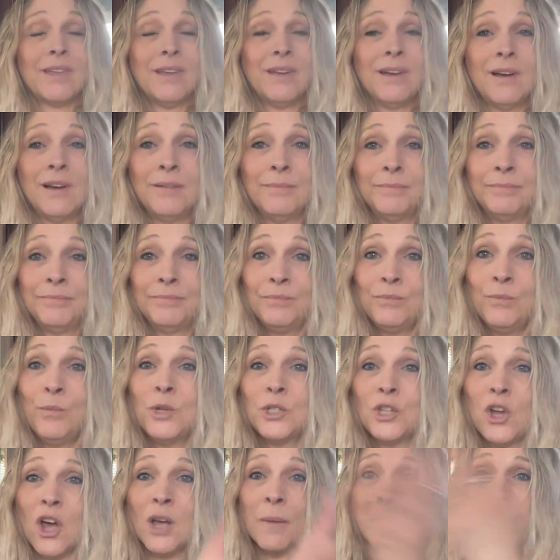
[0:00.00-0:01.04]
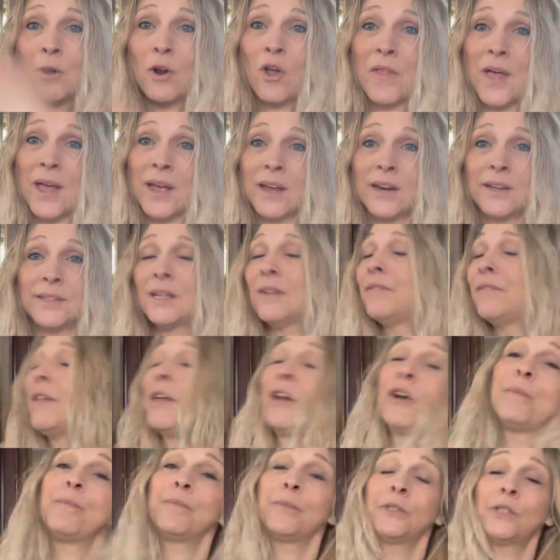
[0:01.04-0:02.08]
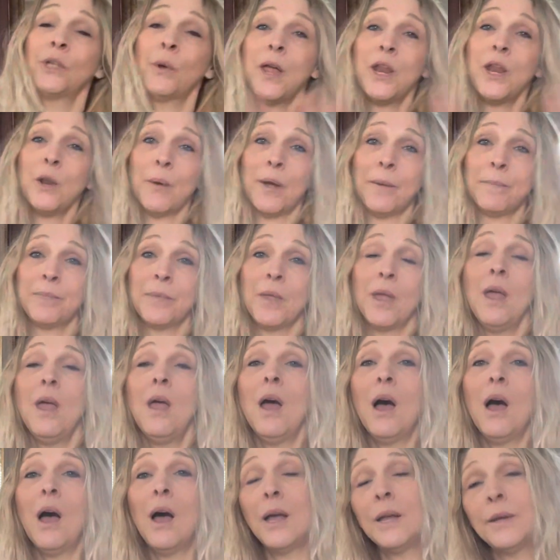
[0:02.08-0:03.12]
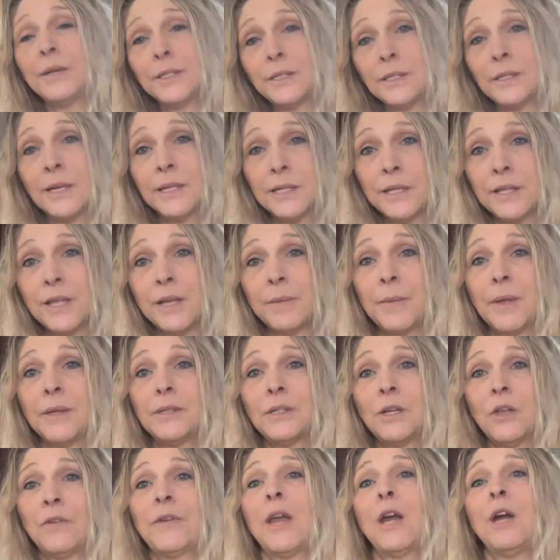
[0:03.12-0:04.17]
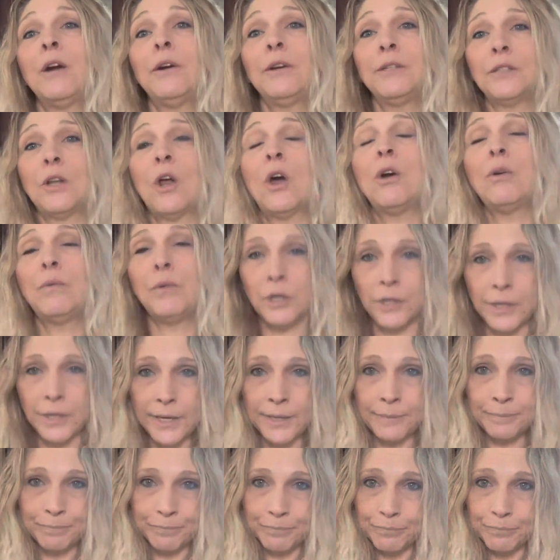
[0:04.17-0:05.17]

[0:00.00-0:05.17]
Um, we'll talk about all that kind of stuff later. So anyway, I said to them that self-care is not really